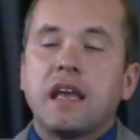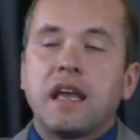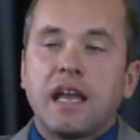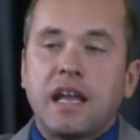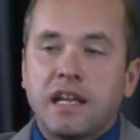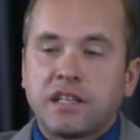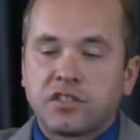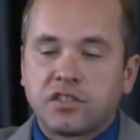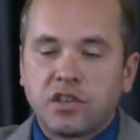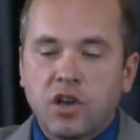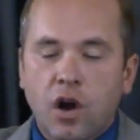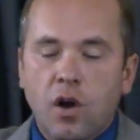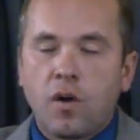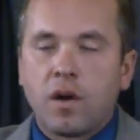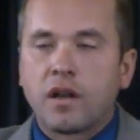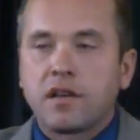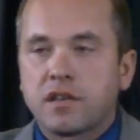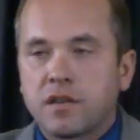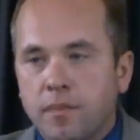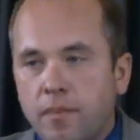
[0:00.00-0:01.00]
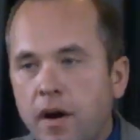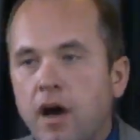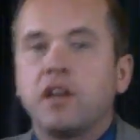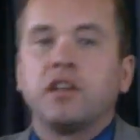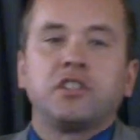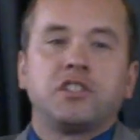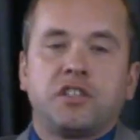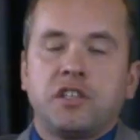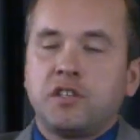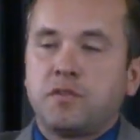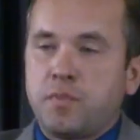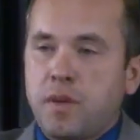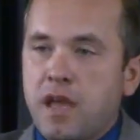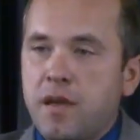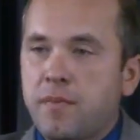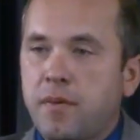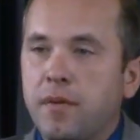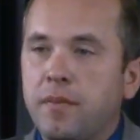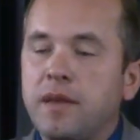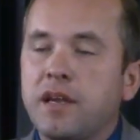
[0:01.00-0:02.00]
it's going to punish these
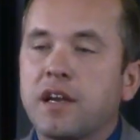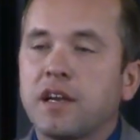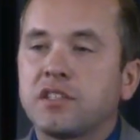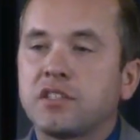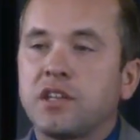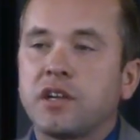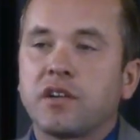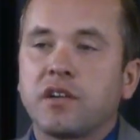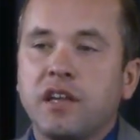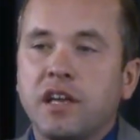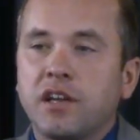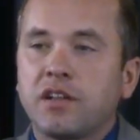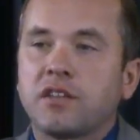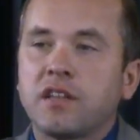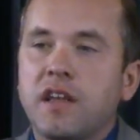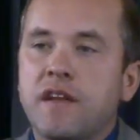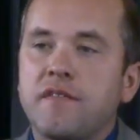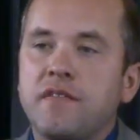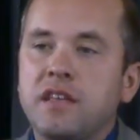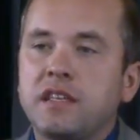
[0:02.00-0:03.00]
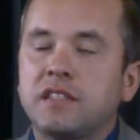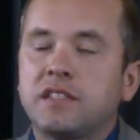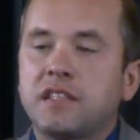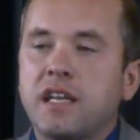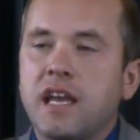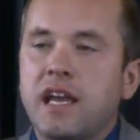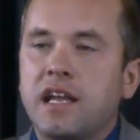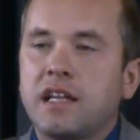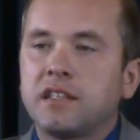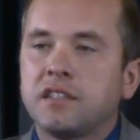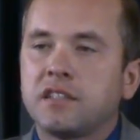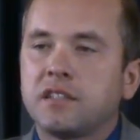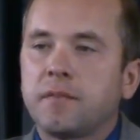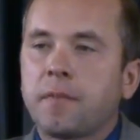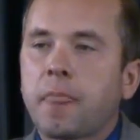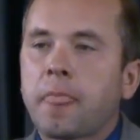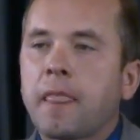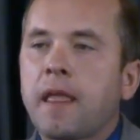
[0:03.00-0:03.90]
people because they're guilty of these sins.